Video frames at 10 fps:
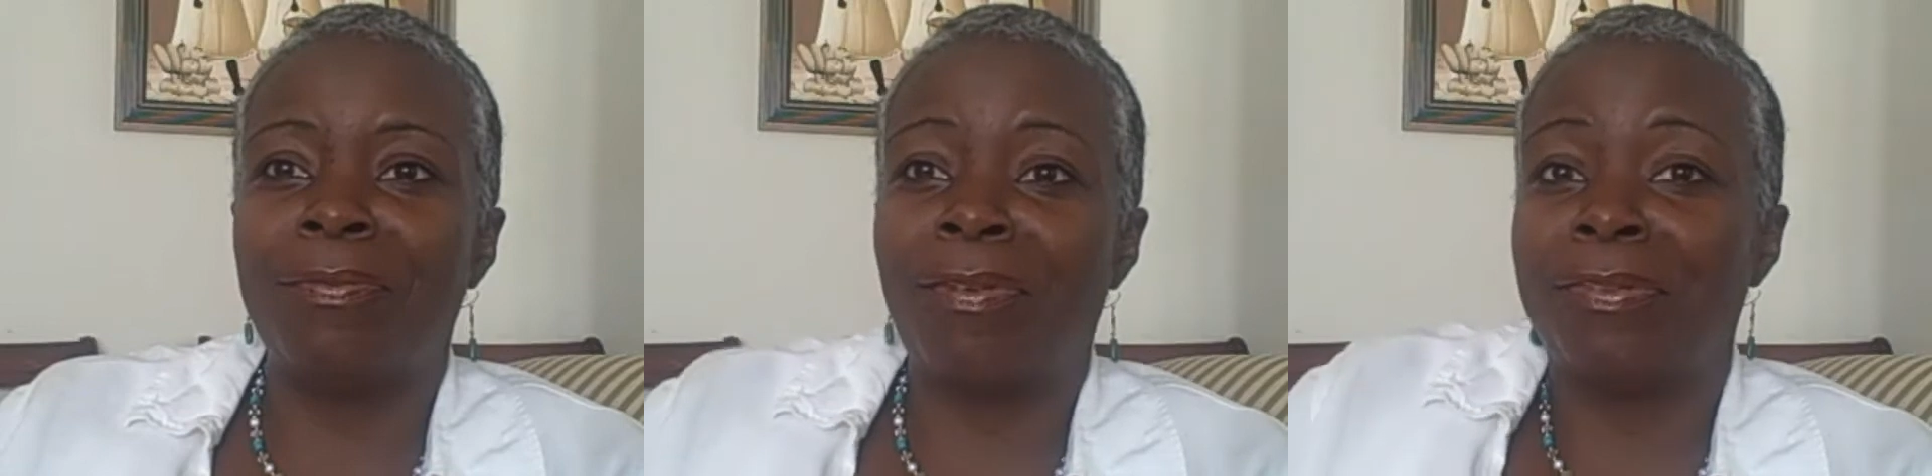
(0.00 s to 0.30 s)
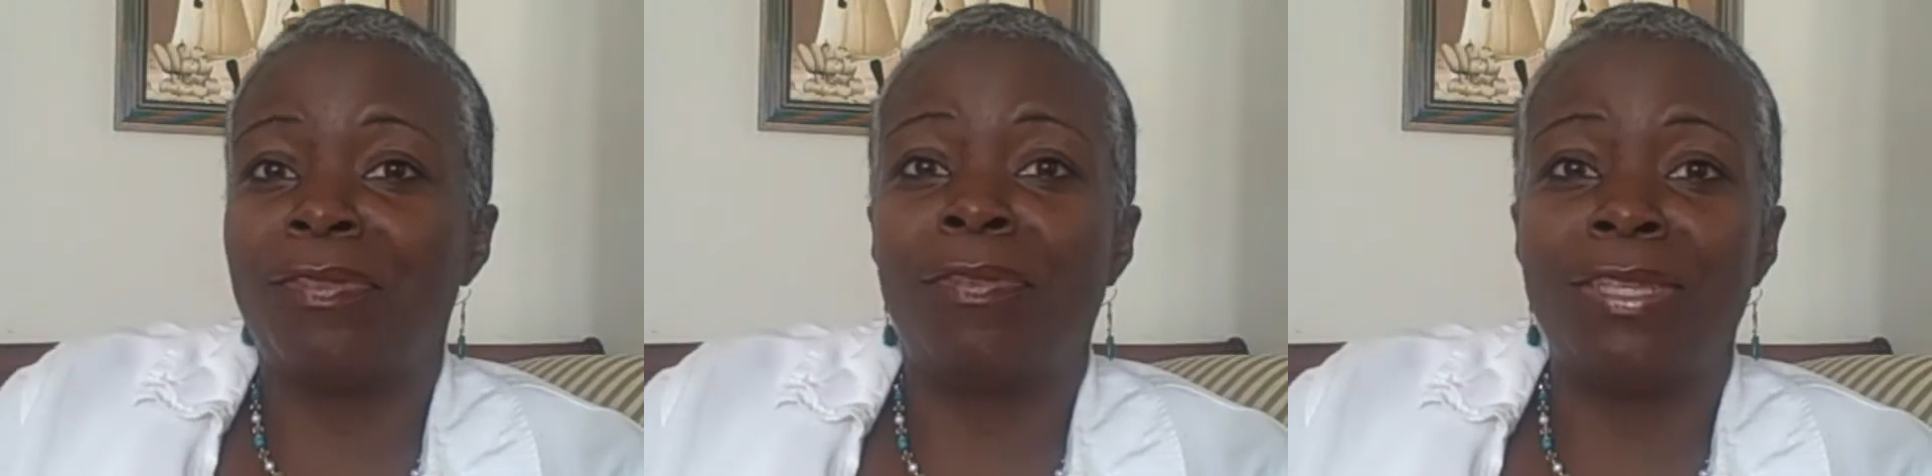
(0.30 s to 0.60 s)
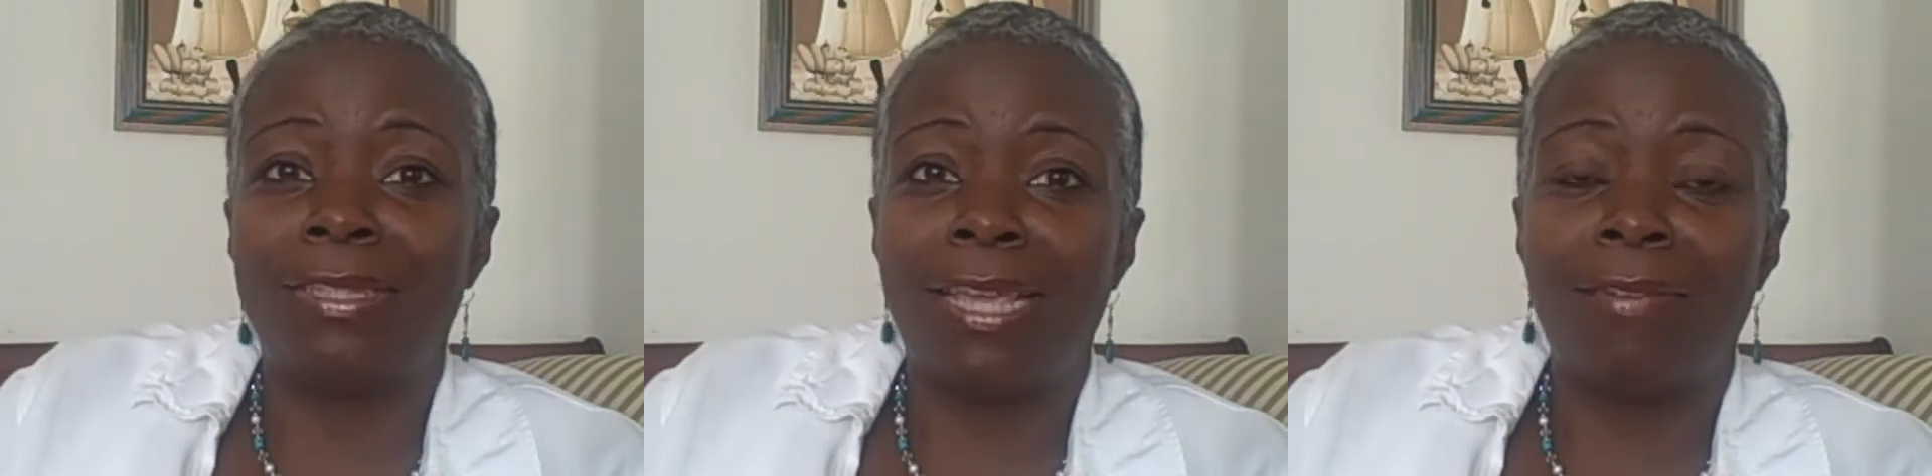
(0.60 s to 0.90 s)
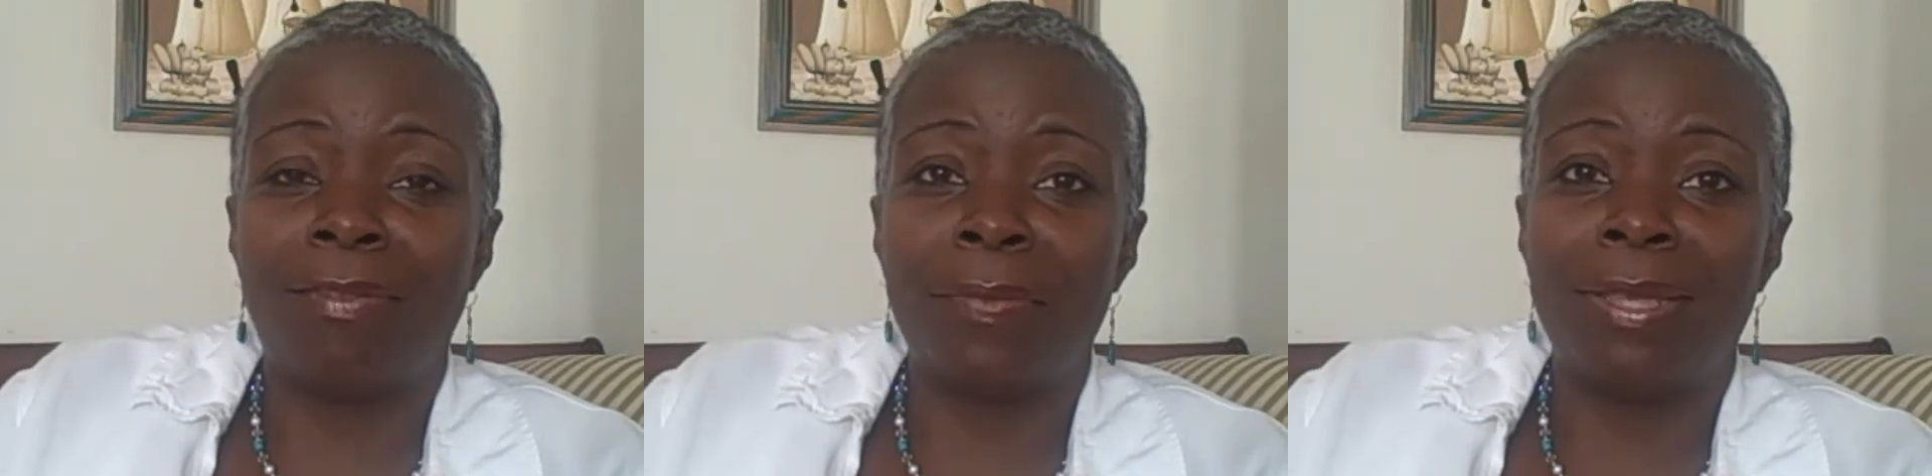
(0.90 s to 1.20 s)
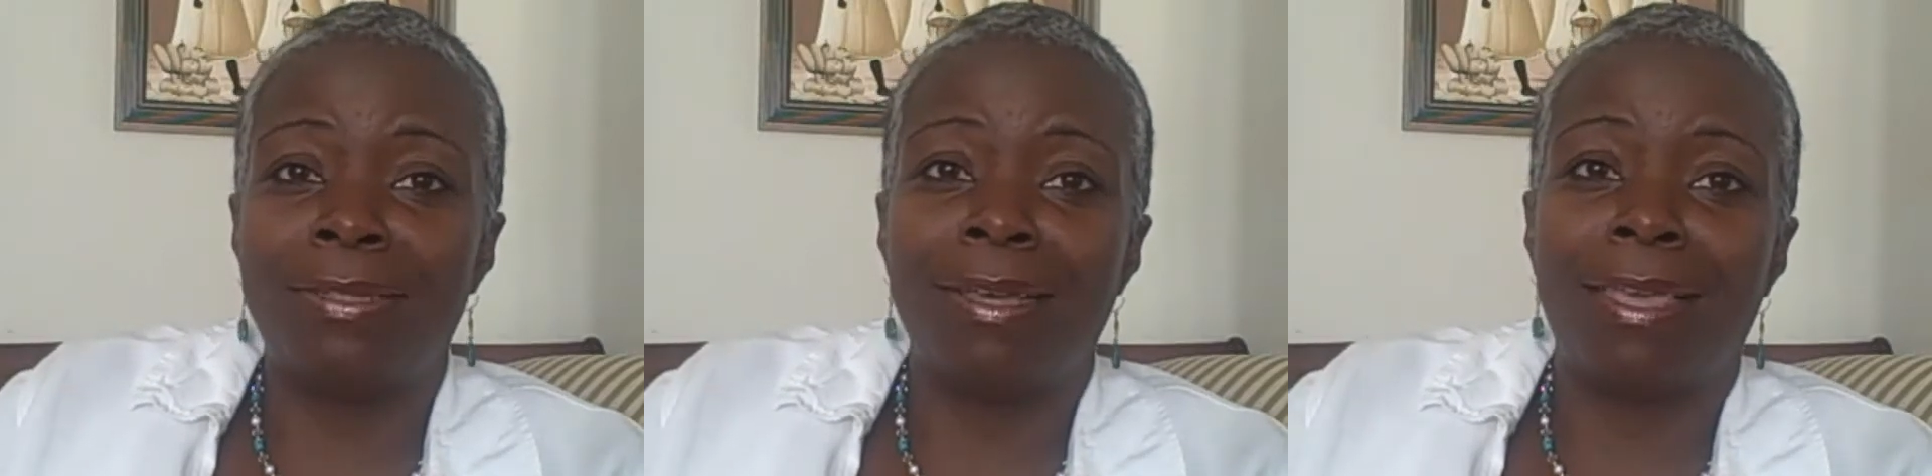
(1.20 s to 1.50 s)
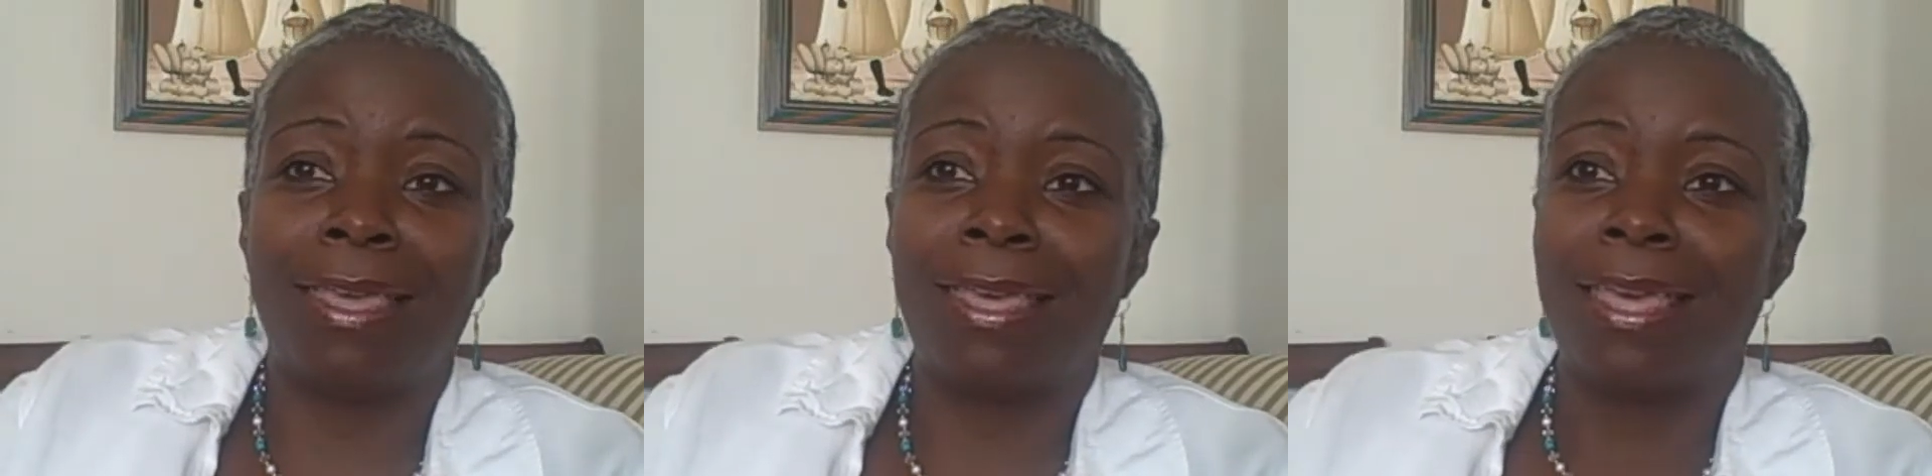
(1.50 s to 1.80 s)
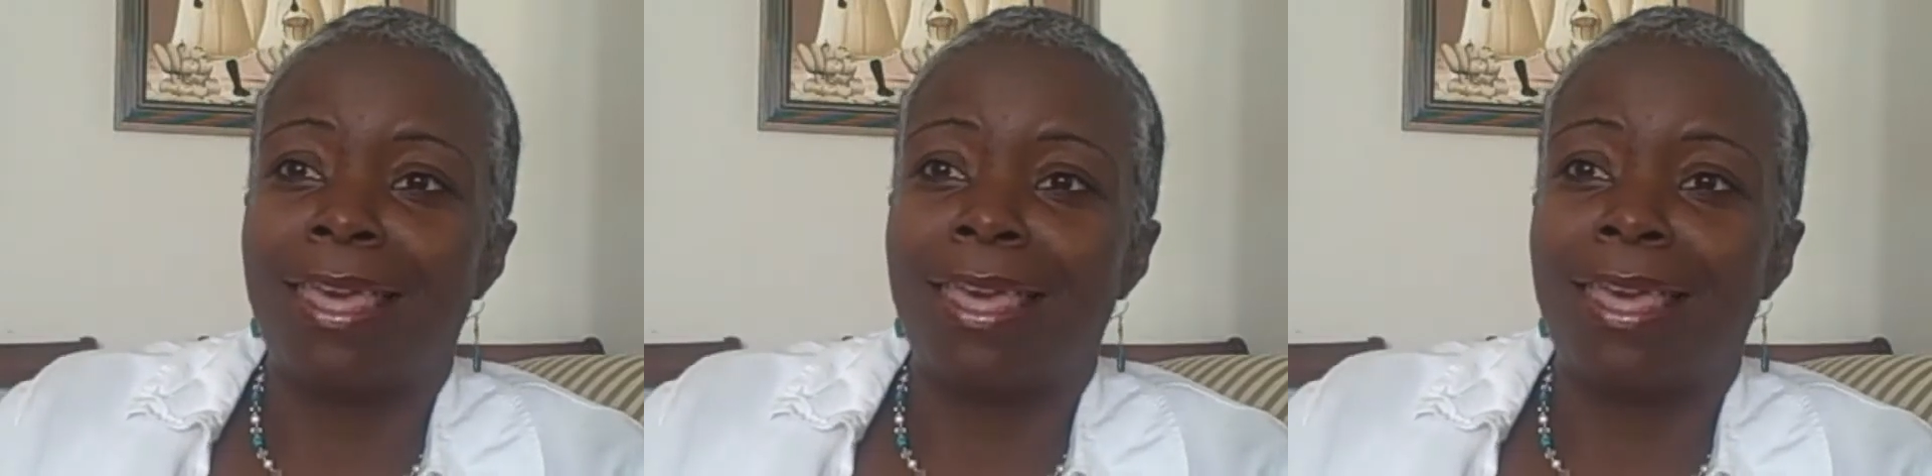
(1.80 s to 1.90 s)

first free state from Kentucky.